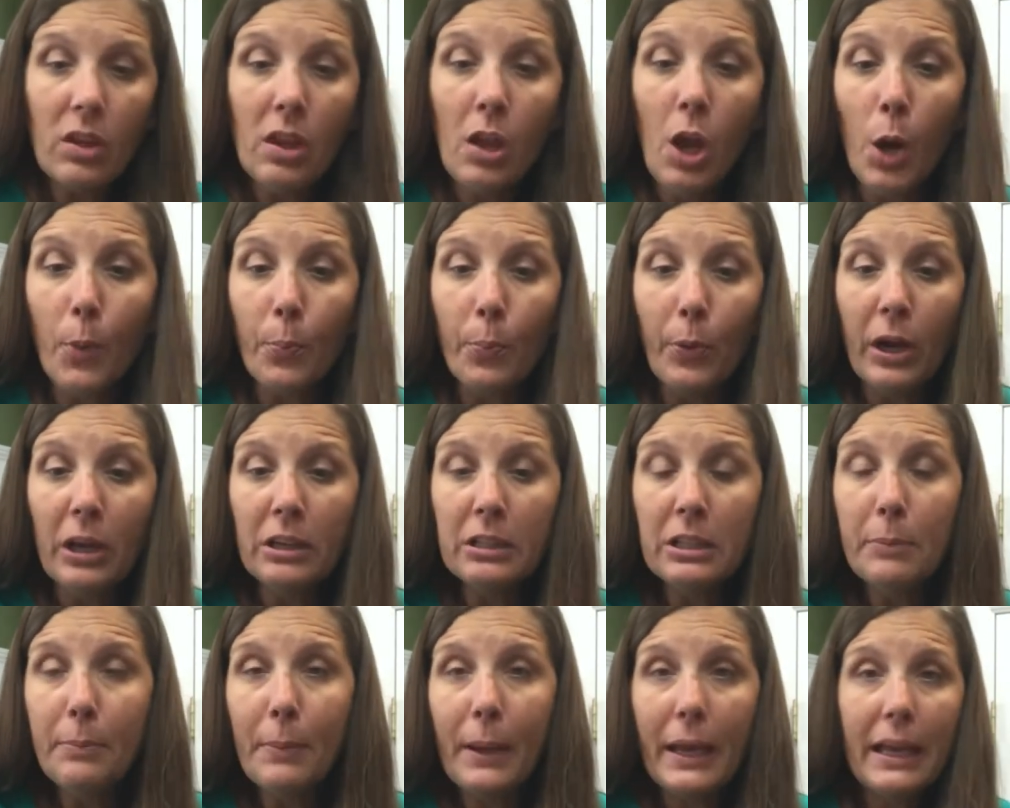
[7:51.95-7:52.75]
our
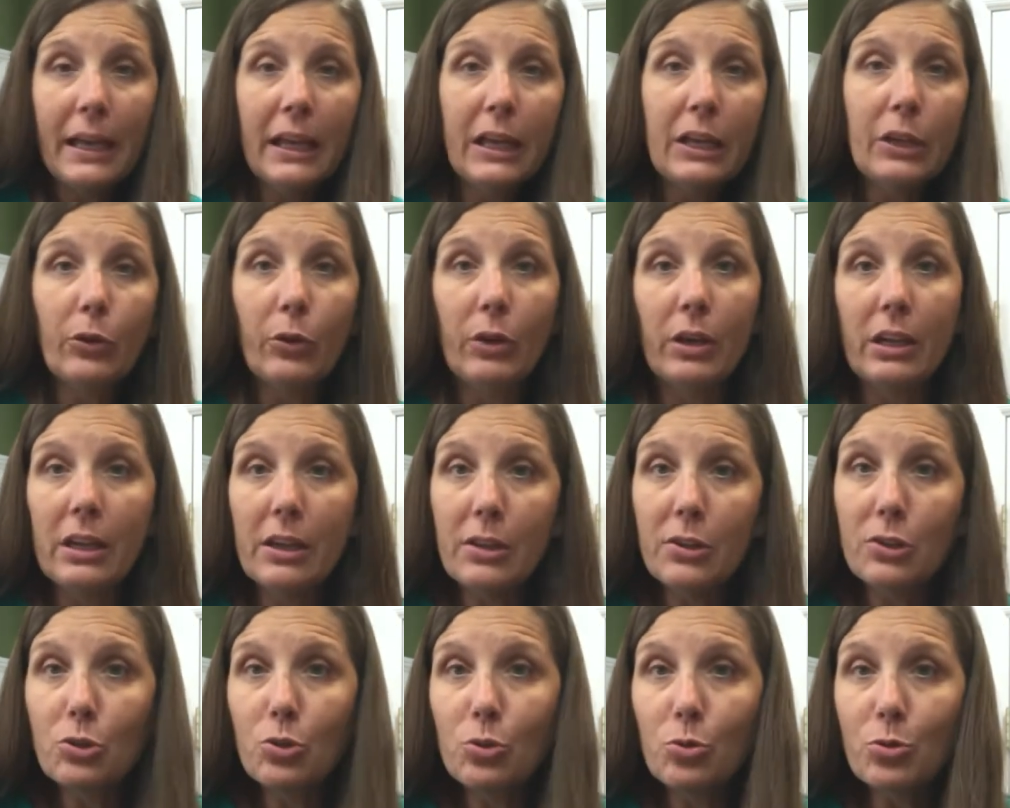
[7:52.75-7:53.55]
brownie pan, or any
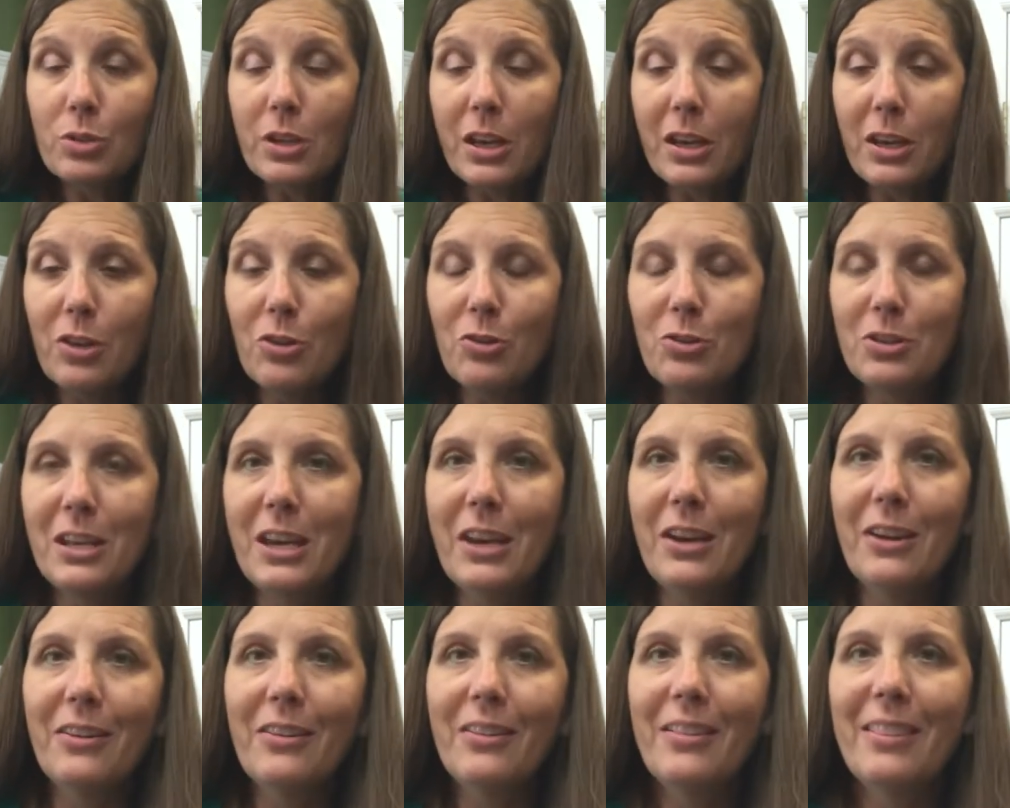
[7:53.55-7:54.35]
of the tools I used
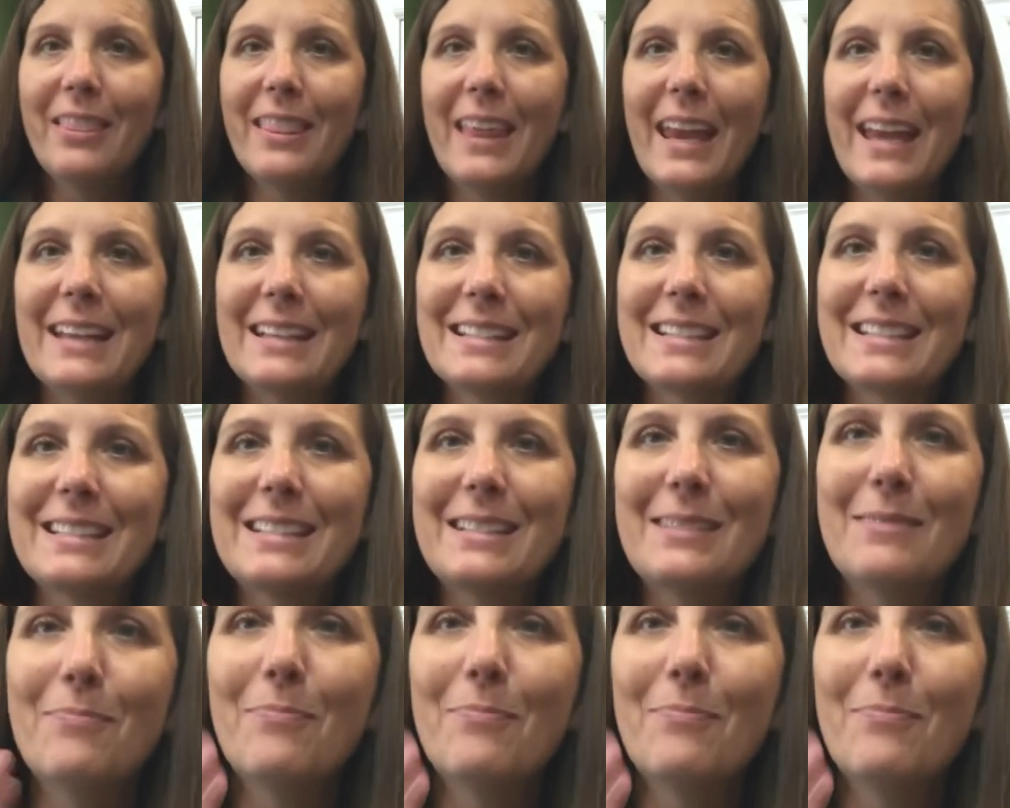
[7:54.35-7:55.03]
here. Thanks.